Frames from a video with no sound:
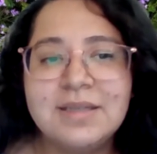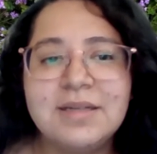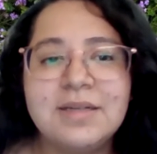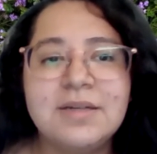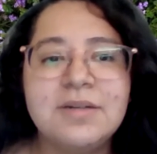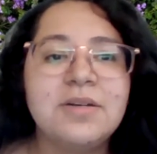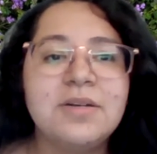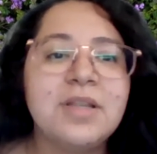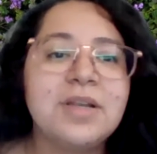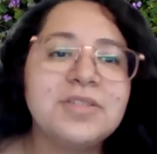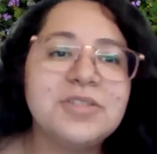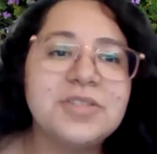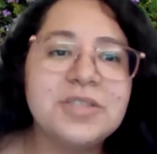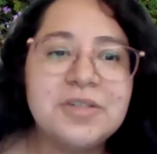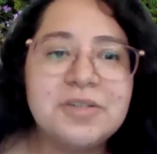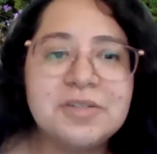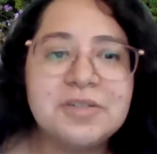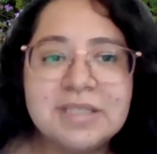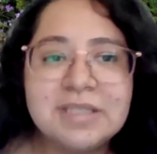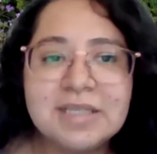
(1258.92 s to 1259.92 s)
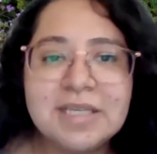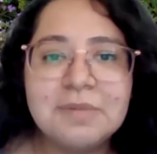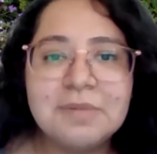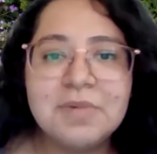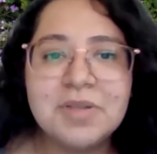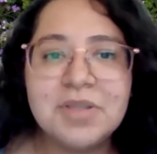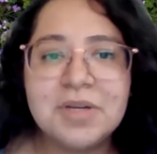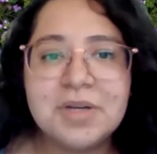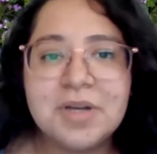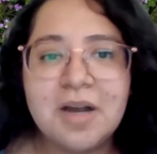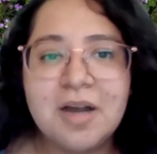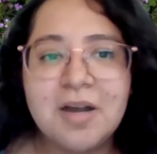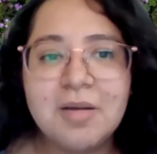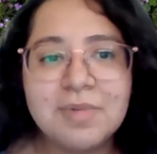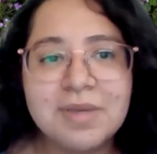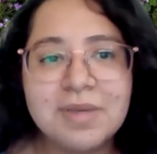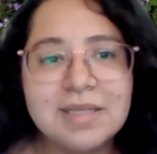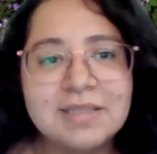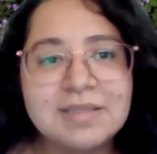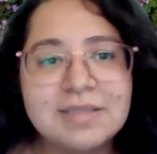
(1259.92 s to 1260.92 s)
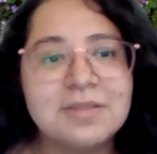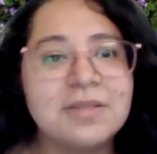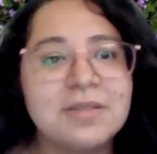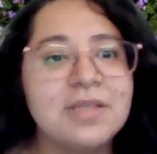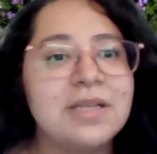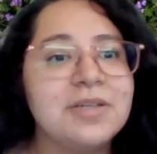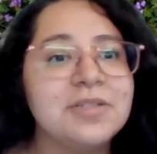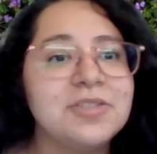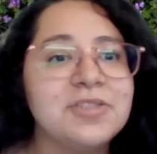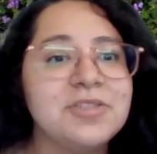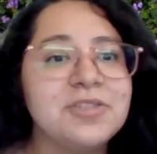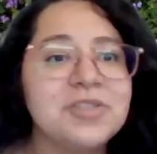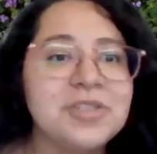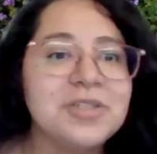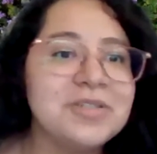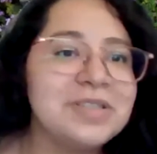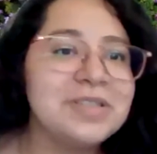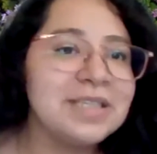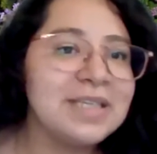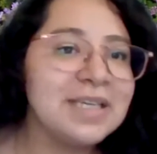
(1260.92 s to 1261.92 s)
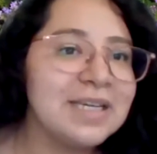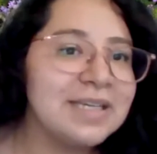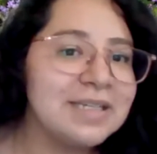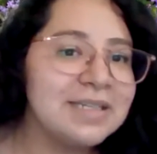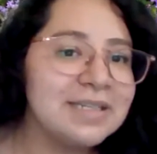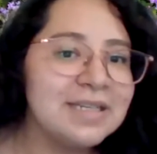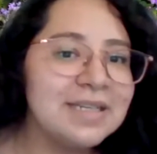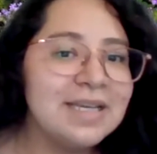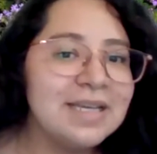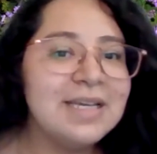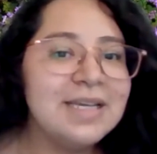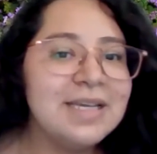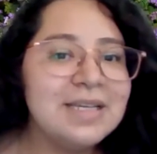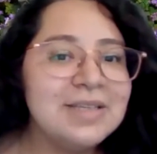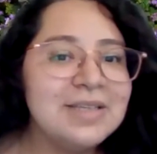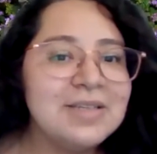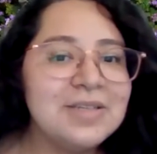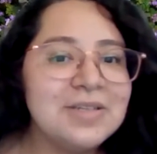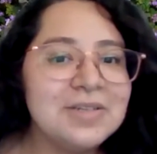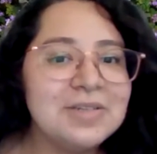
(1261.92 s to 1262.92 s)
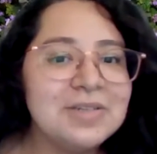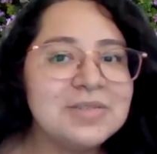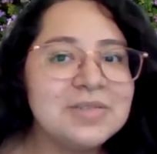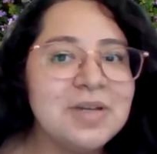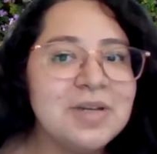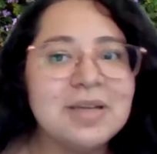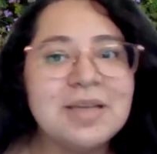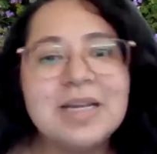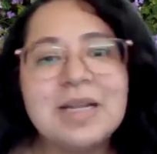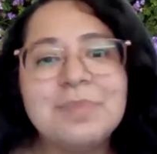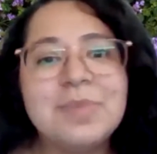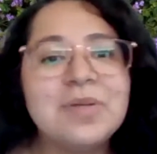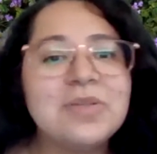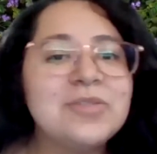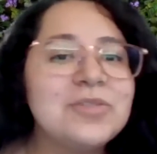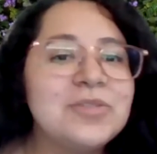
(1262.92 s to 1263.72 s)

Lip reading: oh, there she goes again with her comments, oh, there she goes again, you know, is talking about